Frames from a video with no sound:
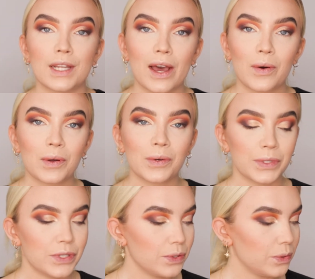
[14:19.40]
now I'm
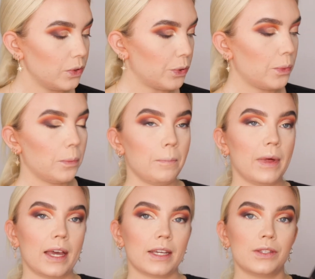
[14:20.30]
going to go
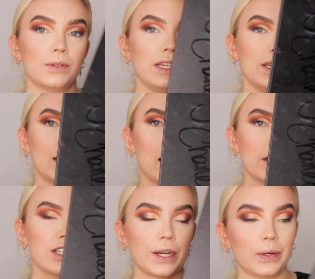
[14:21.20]
back to the
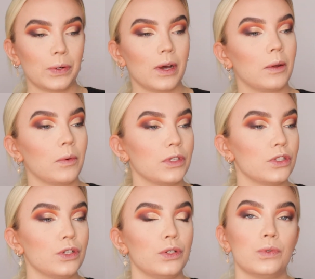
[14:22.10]
eyeshadow, and I'm going
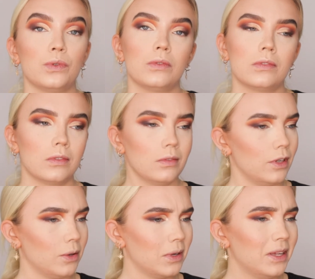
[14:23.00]
to use,
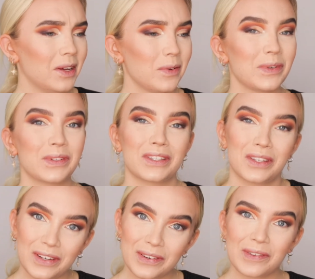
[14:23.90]
no, I'm going to
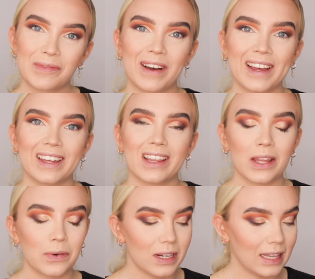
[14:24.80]
do my
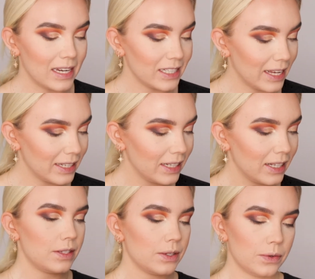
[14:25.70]
lower lash line.
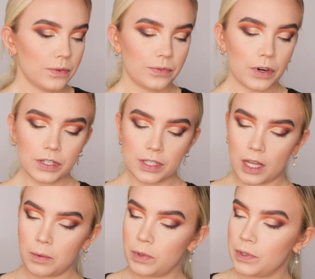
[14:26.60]
So first
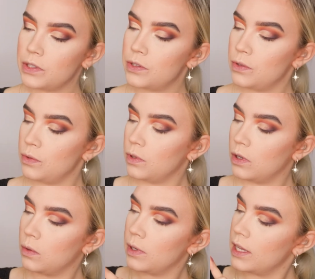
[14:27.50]
I'm going to
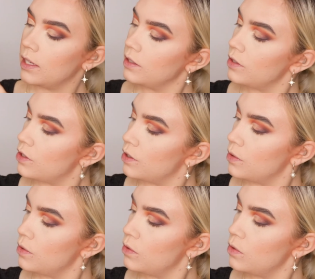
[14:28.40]
go
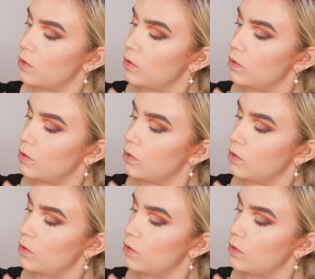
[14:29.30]
into